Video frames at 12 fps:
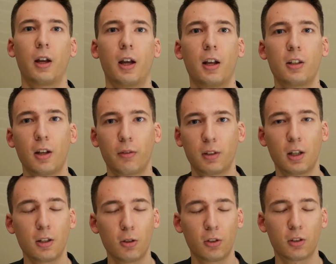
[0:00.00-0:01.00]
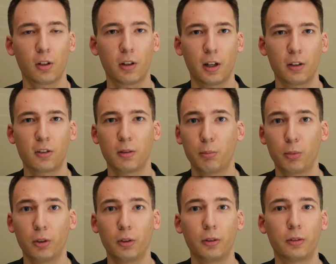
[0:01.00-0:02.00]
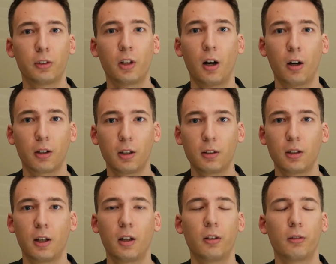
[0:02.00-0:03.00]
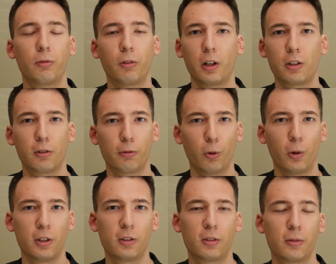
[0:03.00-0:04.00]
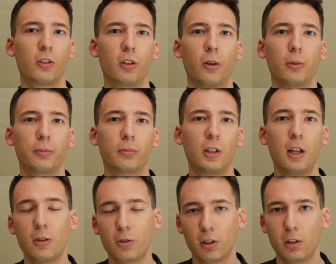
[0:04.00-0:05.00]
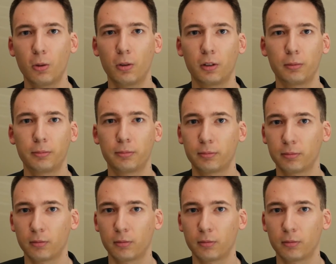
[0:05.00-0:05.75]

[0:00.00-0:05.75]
And you have to get used to that simple talking and find your voice. So get used to doing